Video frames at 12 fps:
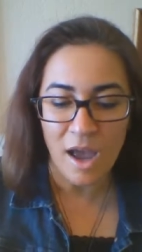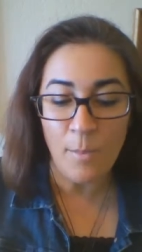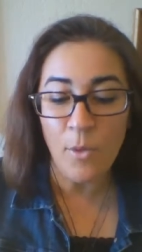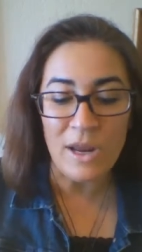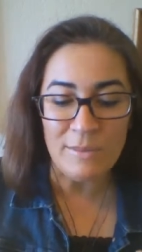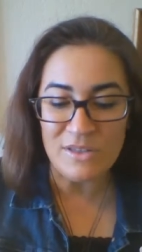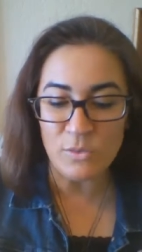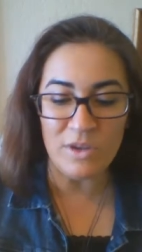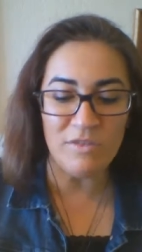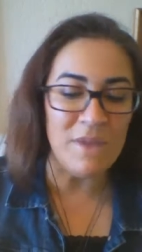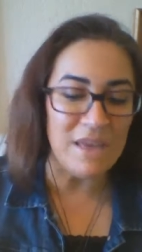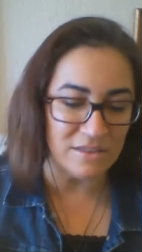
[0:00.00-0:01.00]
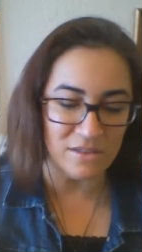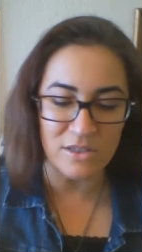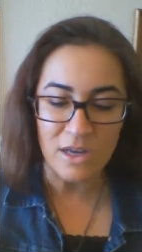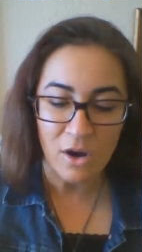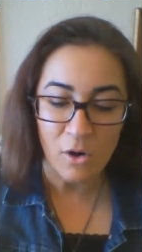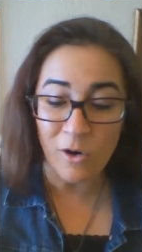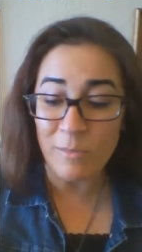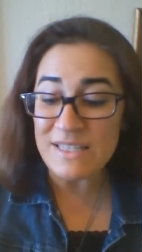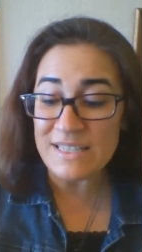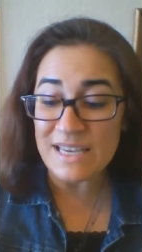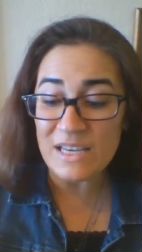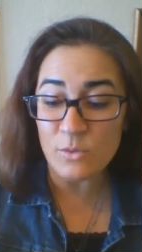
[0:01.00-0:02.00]
appointments we've missed, or
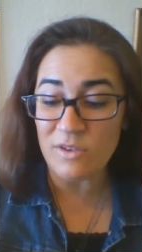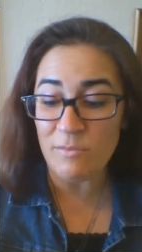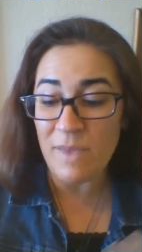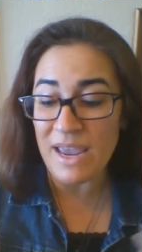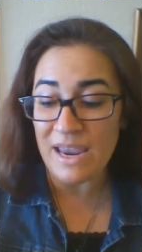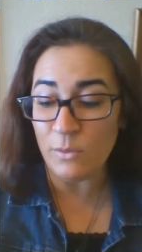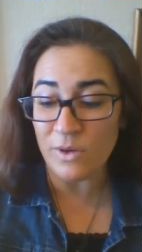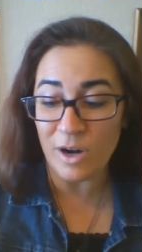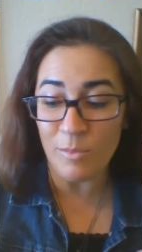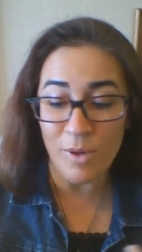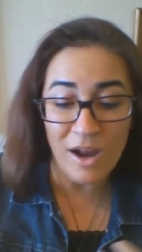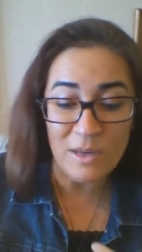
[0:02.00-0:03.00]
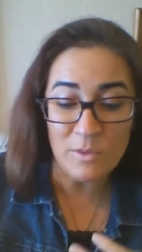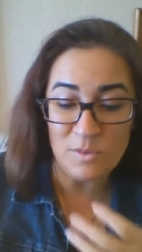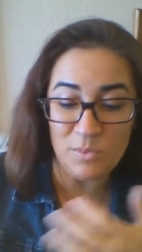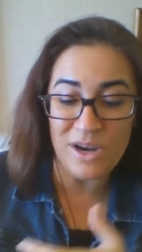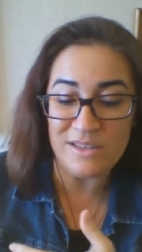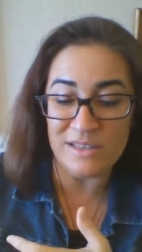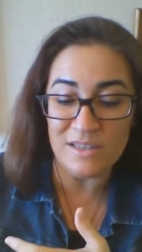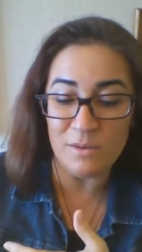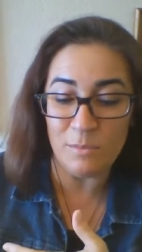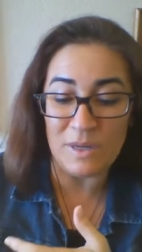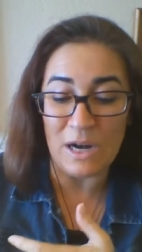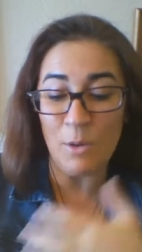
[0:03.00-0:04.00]
mistakes we've made when our body was present,
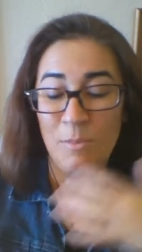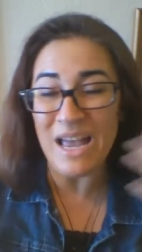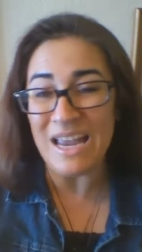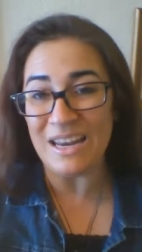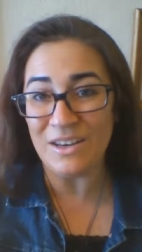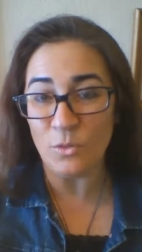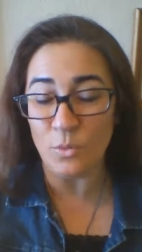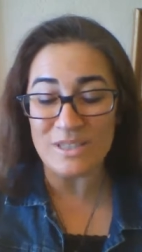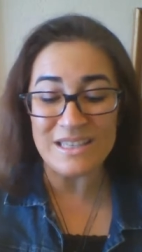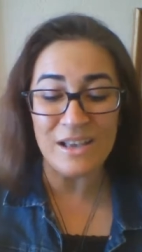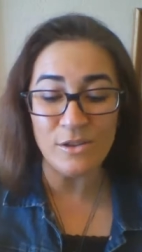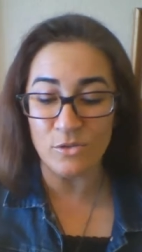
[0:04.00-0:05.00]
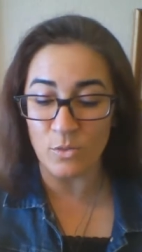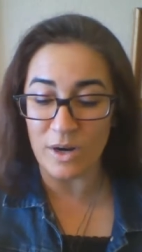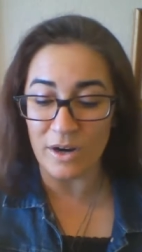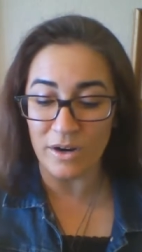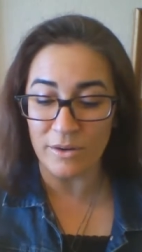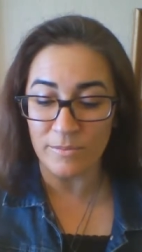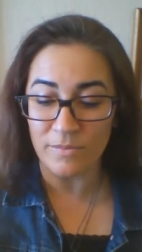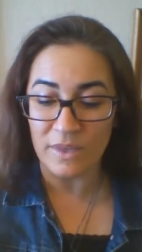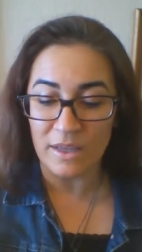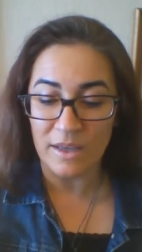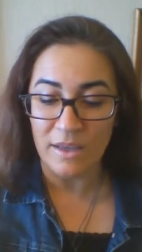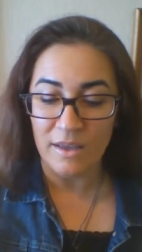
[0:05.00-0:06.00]
but our mind was elsewhere.
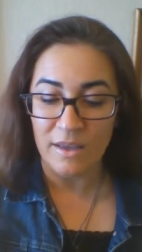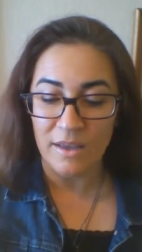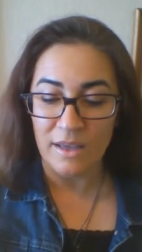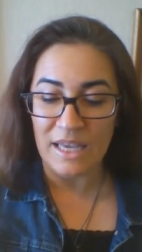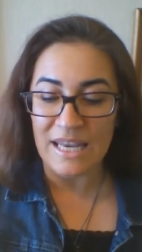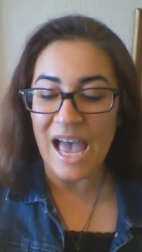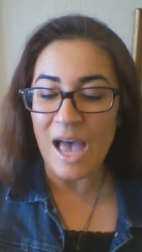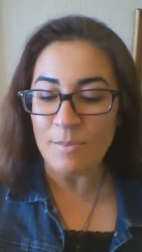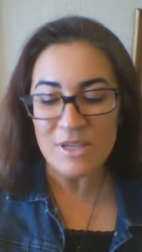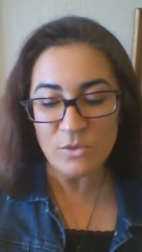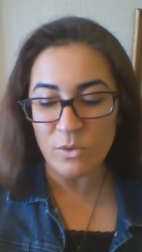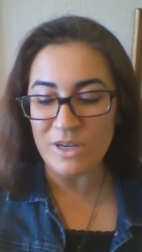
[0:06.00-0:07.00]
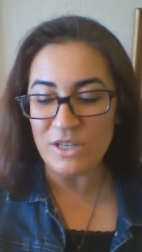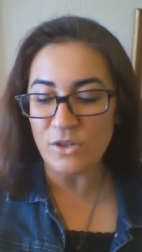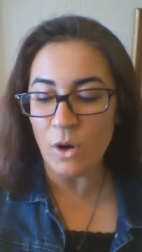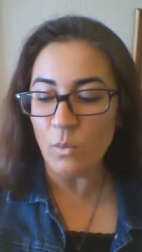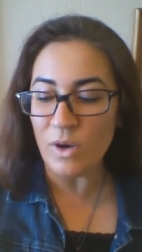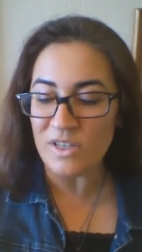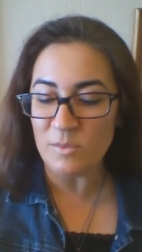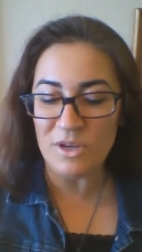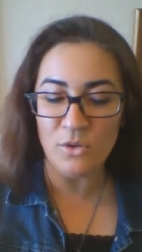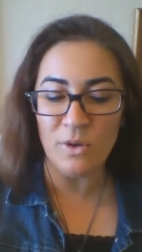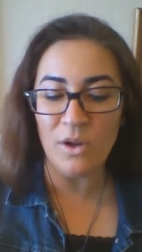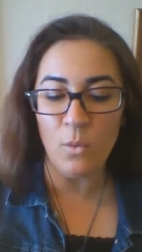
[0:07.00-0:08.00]
It happens when we don't want to be
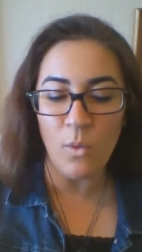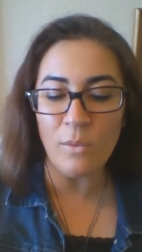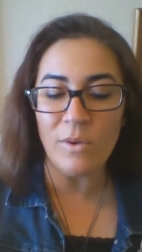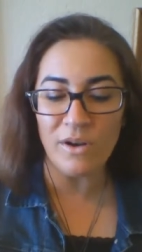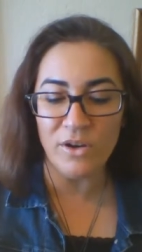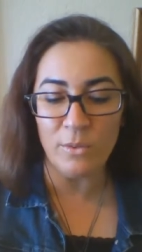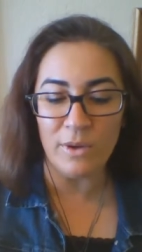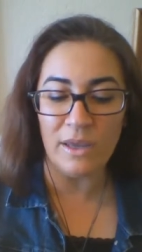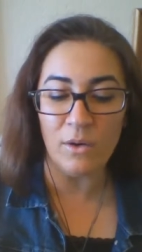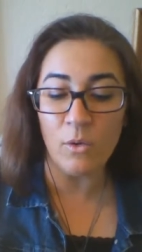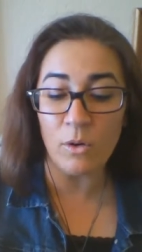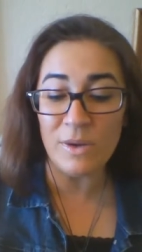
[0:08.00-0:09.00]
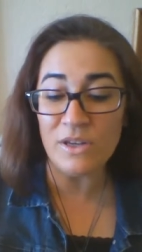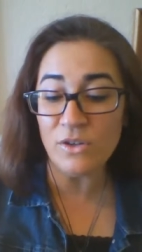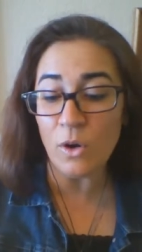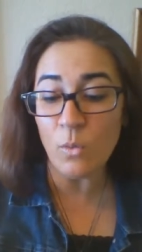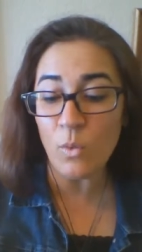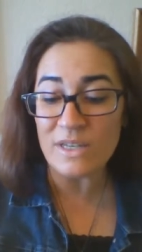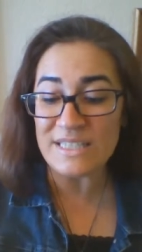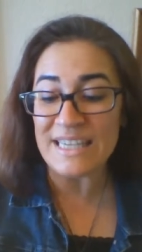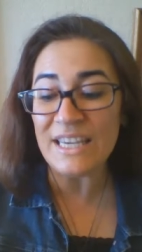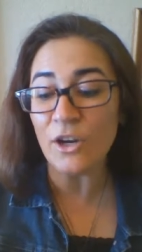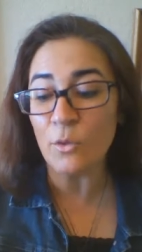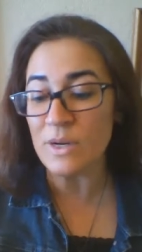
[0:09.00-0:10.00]
doing what we're doing, or we don't want to
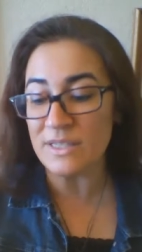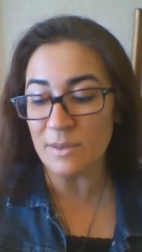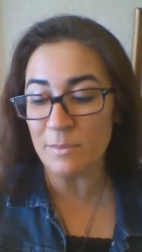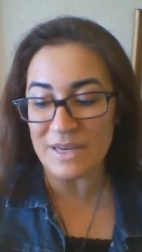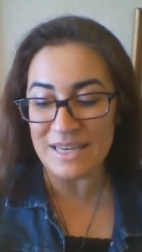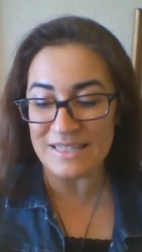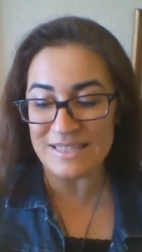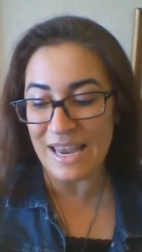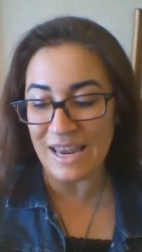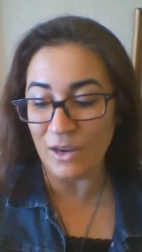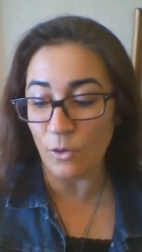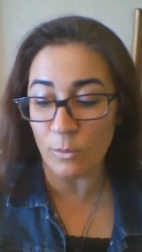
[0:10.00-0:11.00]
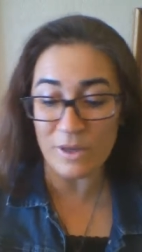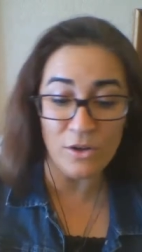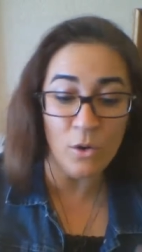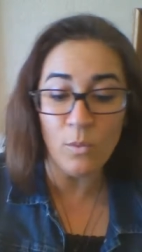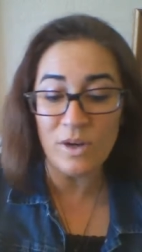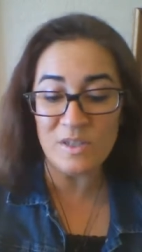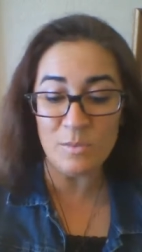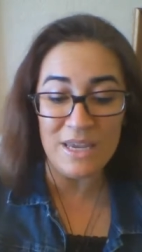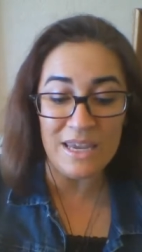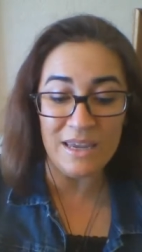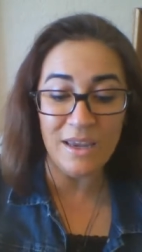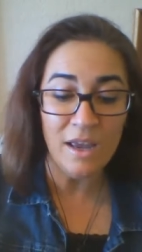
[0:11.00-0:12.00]
hear what somebody is saying, or we don't want to
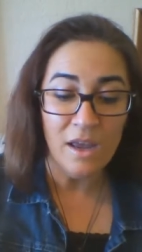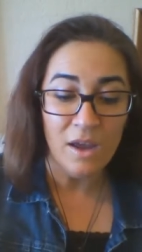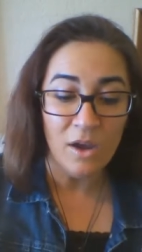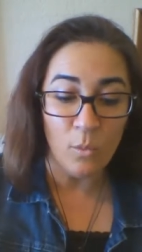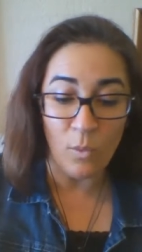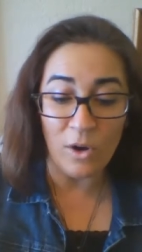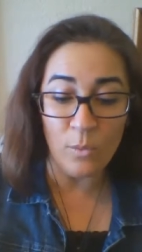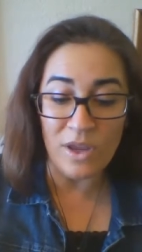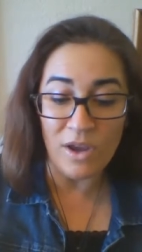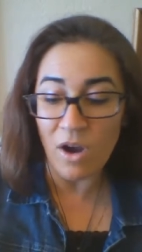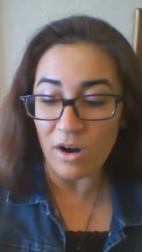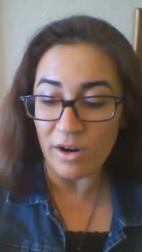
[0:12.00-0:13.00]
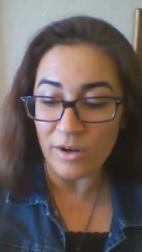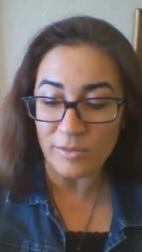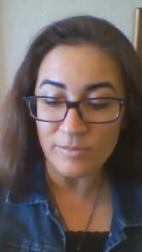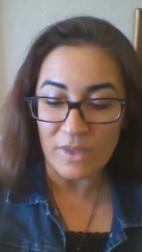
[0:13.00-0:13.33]
be where we are.